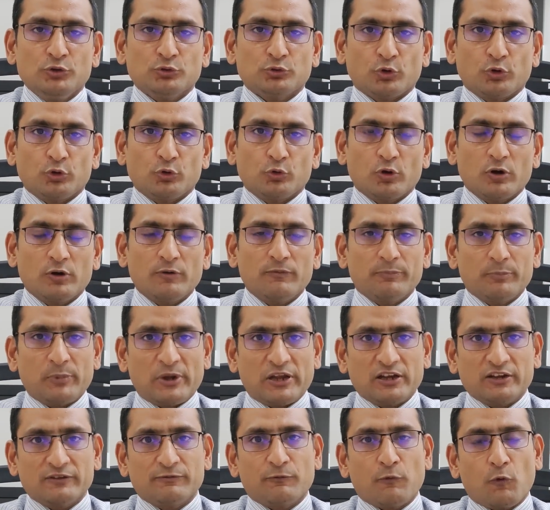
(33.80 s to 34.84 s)
So neural
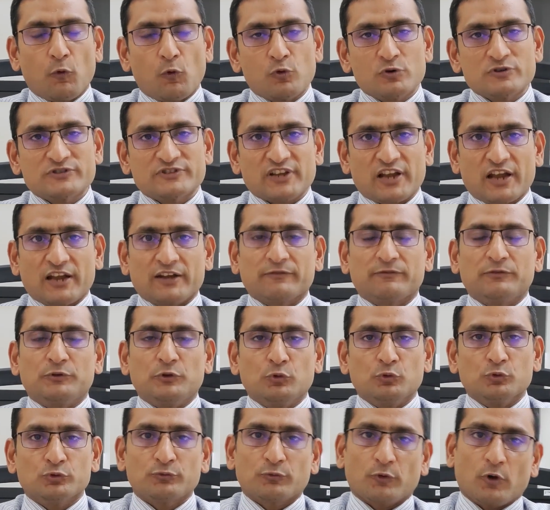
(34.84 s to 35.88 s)
plate folds and
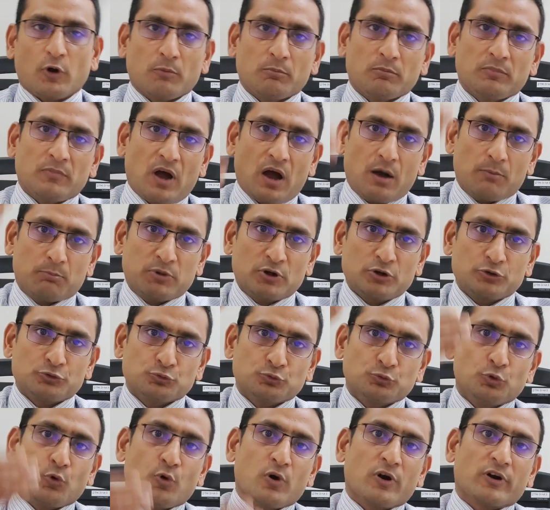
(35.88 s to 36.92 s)
fuses from upper
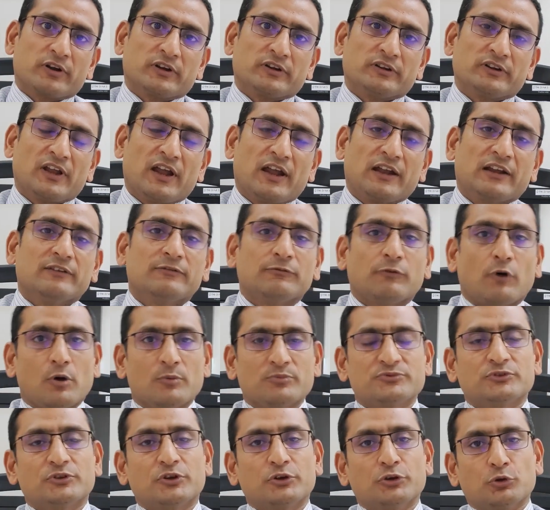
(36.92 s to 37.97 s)
to lower end and
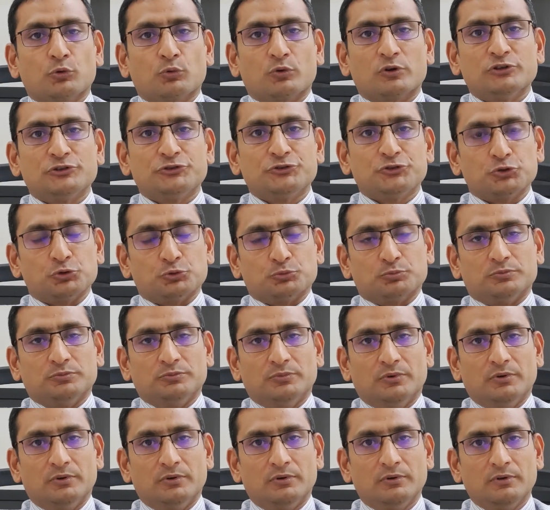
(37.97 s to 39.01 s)
forms the neural tube.
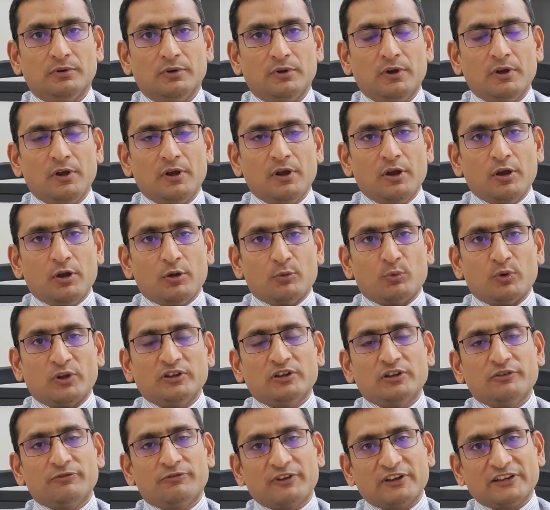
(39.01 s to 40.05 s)

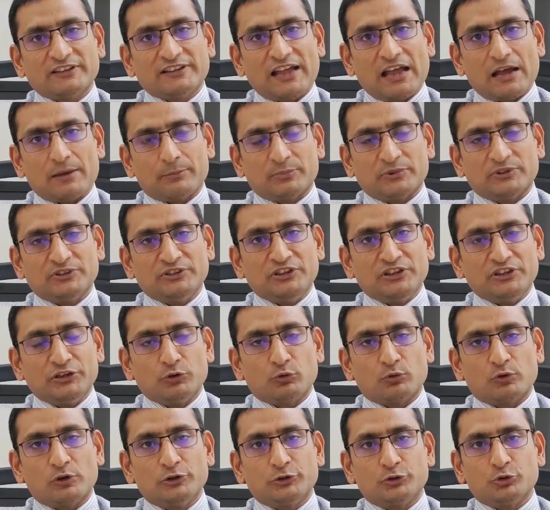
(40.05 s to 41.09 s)
When defect happens in
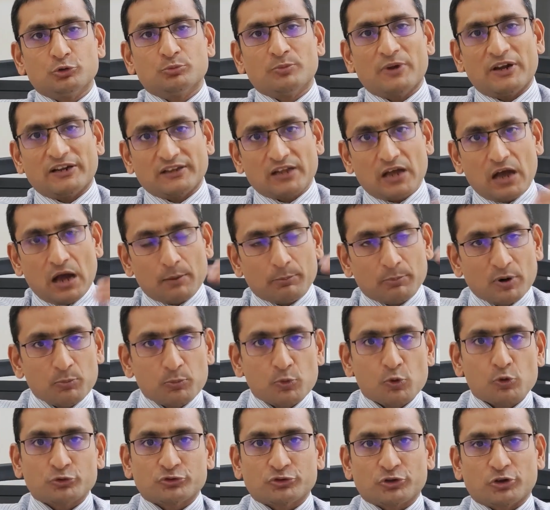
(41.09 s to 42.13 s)
neural tube at the upper
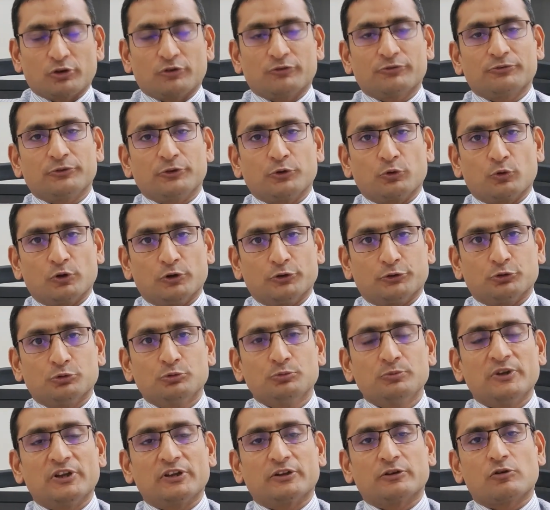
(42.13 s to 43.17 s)
portion of neural
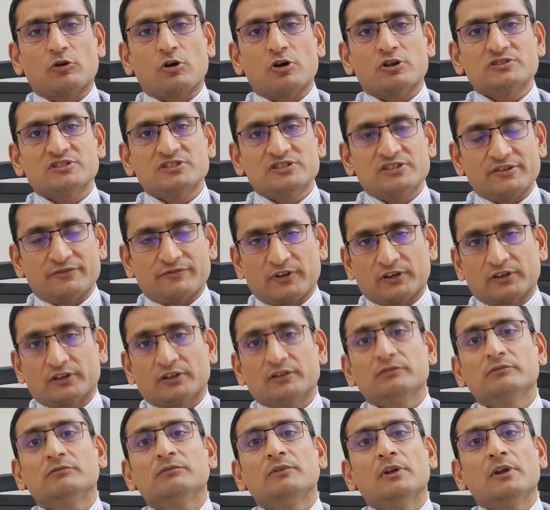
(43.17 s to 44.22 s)
tube, it causes defect
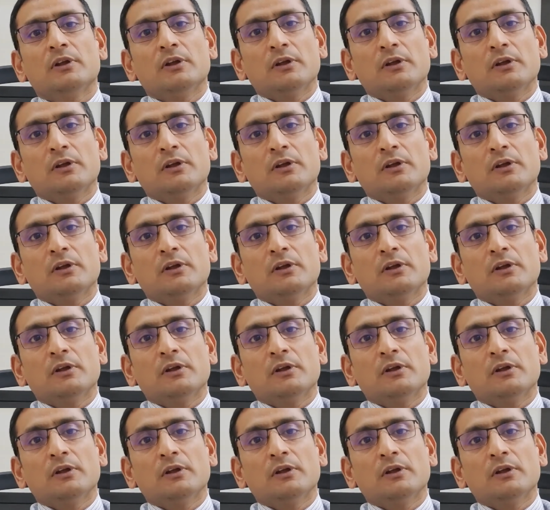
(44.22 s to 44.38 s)
in